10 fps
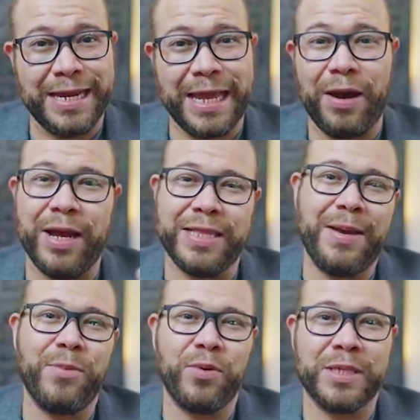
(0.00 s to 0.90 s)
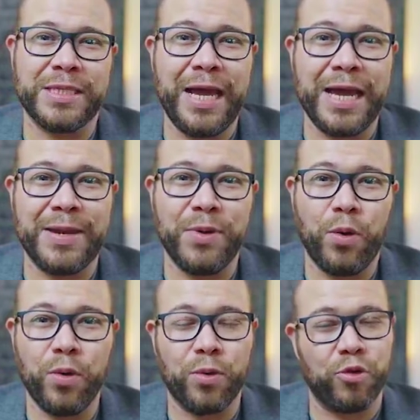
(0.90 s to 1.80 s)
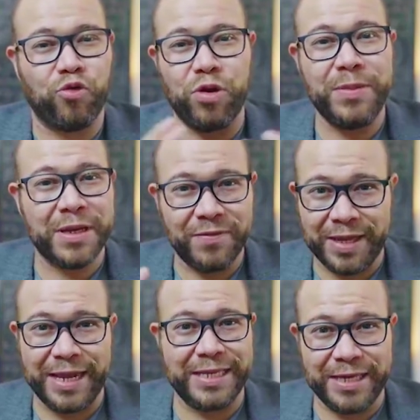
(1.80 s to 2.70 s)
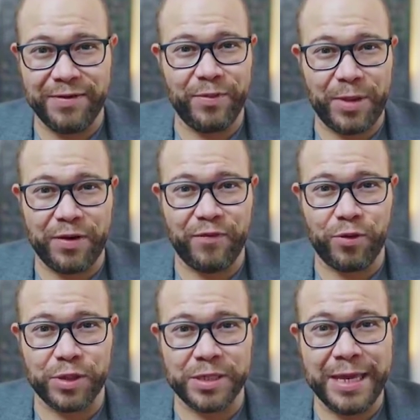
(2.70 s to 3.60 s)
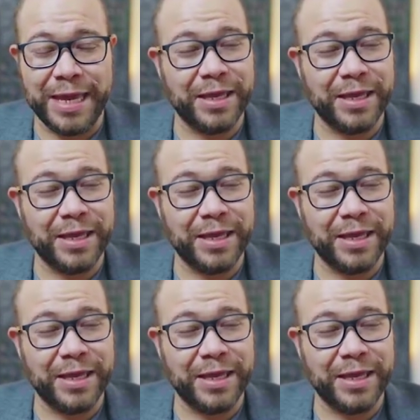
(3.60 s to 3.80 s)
Now, at that moment in time, we were dreaming of the idea of a metaverse.